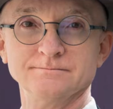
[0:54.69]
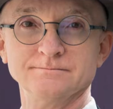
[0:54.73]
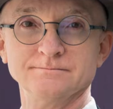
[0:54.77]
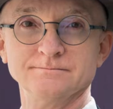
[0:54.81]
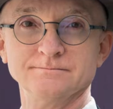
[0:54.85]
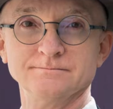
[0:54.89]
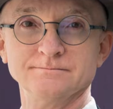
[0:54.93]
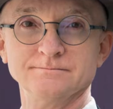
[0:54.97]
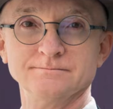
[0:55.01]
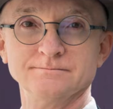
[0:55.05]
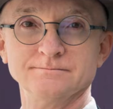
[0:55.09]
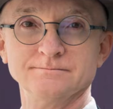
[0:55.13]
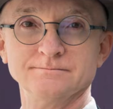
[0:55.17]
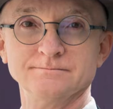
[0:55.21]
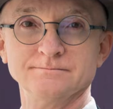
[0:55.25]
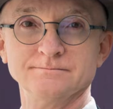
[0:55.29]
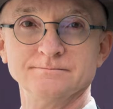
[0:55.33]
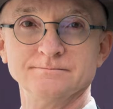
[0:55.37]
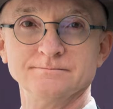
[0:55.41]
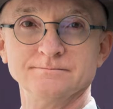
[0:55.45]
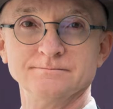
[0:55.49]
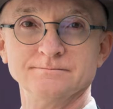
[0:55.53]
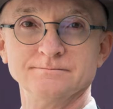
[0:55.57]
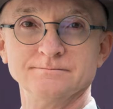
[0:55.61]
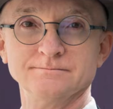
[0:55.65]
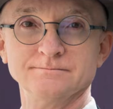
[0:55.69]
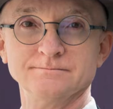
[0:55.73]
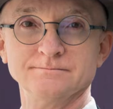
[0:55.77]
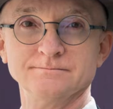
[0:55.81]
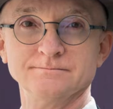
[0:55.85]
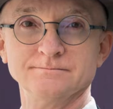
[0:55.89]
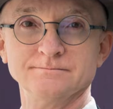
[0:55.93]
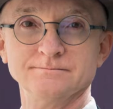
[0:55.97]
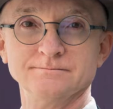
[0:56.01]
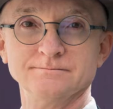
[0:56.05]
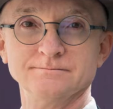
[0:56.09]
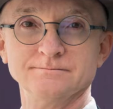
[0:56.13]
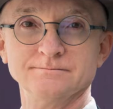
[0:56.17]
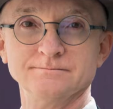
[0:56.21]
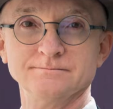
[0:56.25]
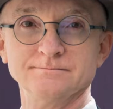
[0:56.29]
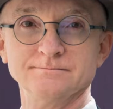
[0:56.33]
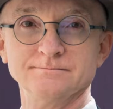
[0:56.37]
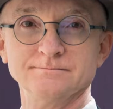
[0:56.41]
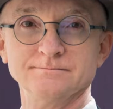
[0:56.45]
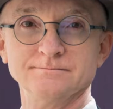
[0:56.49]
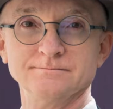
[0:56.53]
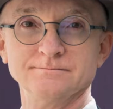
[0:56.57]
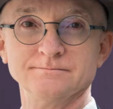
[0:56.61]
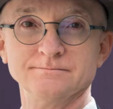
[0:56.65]

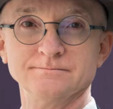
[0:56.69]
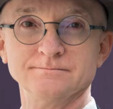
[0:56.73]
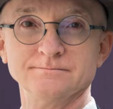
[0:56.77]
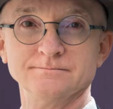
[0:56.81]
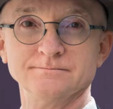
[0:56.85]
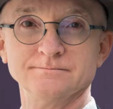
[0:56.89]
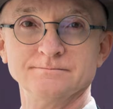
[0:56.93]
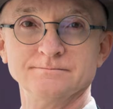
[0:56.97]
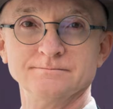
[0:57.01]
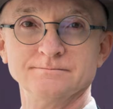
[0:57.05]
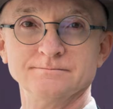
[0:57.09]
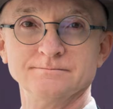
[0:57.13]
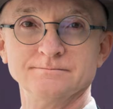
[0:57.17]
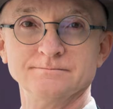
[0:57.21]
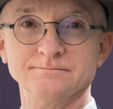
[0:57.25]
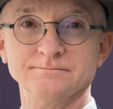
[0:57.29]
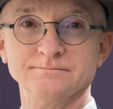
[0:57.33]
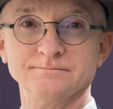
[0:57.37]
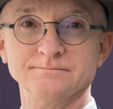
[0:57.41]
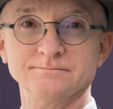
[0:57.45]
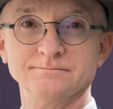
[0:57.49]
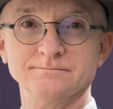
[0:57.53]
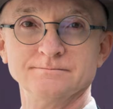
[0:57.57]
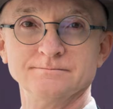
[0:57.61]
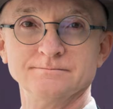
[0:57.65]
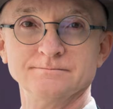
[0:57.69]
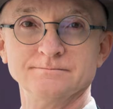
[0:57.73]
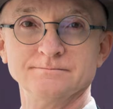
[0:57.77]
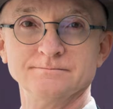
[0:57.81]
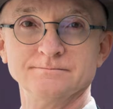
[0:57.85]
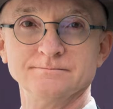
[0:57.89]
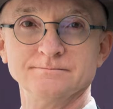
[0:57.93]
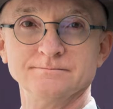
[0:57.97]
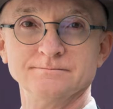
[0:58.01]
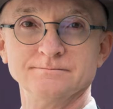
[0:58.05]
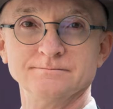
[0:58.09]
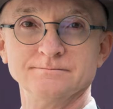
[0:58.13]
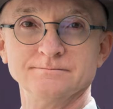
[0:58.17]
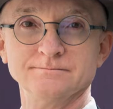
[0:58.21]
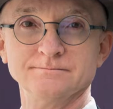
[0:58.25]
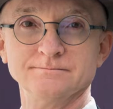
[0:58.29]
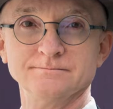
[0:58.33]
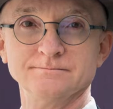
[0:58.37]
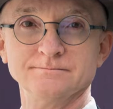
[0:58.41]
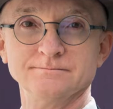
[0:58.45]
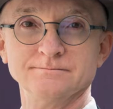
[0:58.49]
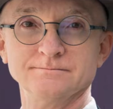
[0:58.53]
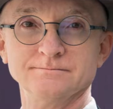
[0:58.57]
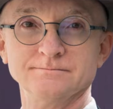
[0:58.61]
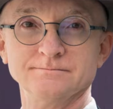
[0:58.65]

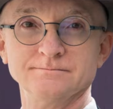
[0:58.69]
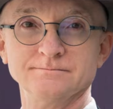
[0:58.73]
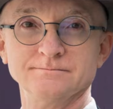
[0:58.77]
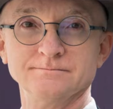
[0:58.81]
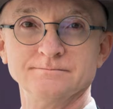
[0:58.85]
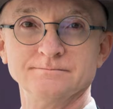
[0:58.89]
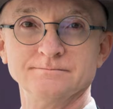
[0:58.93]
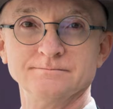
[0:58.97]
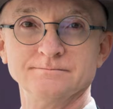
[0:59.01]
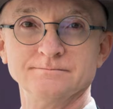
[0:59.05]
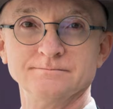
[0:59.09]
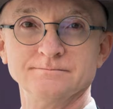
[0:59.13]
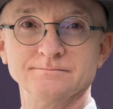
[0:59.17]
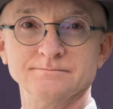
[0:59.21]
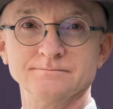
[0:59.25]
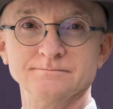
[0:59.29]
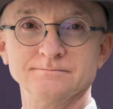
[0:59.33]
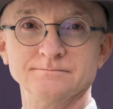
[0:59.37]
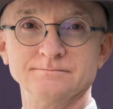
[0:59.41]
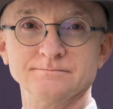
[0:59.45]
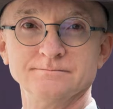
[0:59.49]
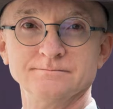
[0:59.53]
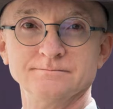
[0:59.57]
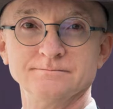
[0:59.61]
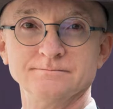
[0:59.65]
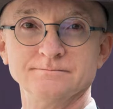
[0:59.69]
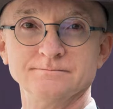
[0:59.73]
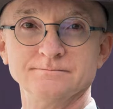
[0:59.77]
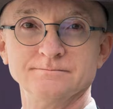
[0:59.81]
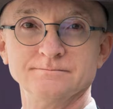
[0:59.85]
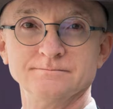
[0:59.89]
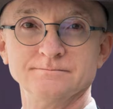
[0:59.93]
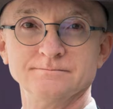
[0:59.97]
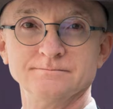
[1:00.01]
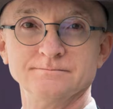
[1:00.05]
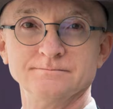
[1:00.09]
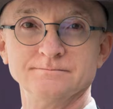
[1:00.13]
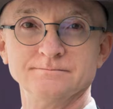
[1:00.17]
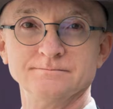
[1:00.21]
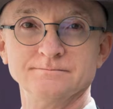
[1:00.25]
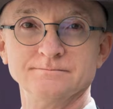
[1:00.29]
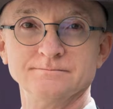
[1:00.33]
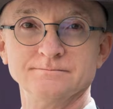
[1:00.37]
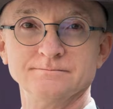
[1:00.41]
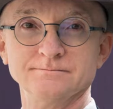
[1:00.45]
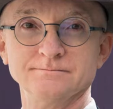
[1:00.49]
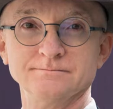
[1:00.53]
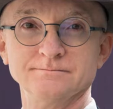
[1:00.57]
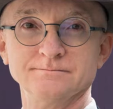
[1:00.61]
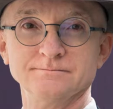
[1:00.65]

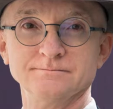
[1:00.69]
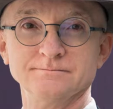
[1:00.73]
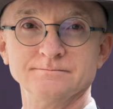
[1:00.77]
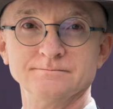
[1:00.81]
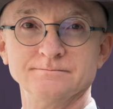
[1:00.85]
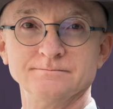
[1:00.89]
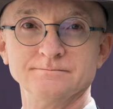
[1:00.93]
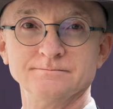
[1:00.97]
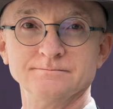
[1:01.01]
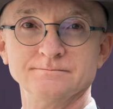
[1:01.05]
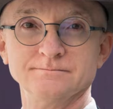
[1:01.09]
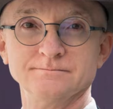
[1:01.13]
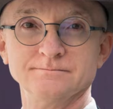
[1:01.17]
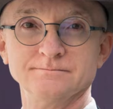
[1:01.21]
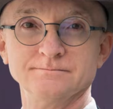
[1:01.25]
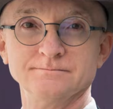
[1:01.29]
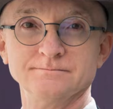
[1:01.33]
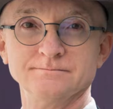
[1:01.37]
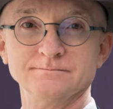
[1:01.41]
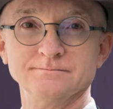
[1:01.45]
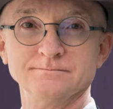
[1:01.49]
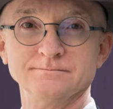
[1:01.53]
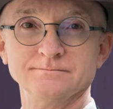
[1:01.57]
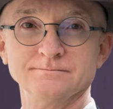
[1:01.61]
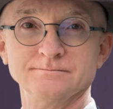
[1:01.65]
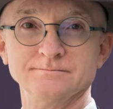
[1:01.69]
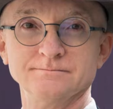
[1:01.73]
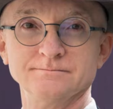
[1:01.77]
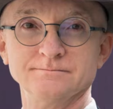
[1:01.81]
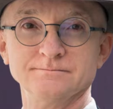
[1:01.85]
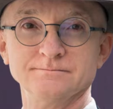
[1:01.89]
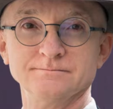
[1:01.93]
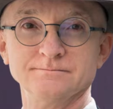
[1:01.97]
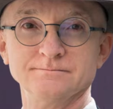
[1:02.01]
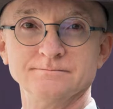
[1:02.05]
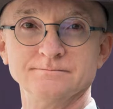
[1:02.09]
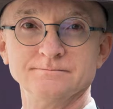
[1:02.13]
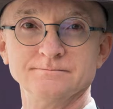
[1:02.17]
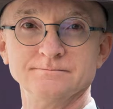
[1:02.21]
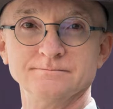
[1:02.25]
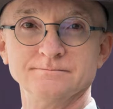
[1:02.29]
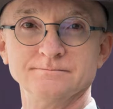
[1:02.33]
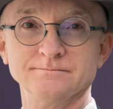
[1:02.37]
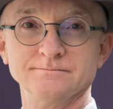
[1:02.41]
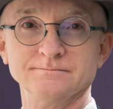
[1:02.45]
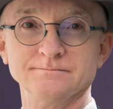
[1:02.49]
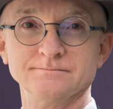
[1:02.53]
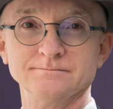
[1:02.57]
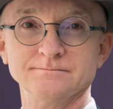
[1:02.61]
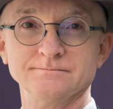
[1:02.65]
This is a still picture; no speech is visible.